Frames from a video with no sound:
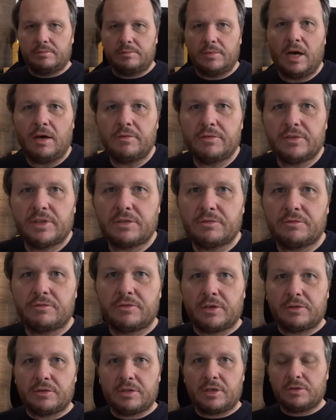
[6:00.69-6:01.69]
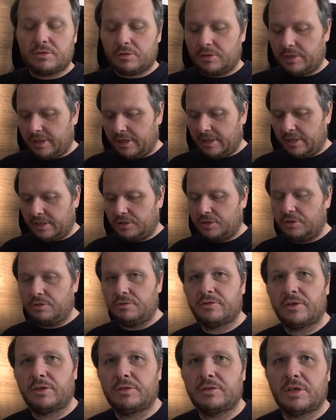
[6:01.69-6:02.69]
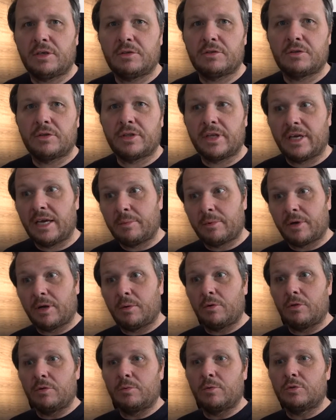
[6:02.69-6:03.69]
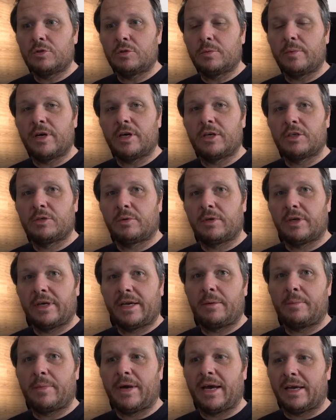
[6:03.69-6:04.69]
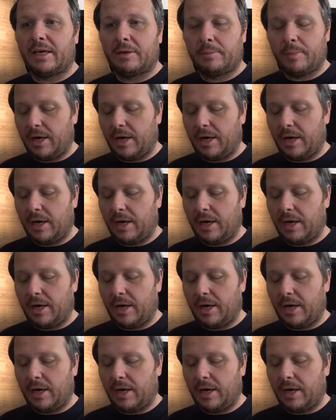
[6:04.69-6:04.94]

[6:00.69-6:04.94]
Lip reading: half a dozen photos on here, 2 photos on there, but I want them all to merge when I get back.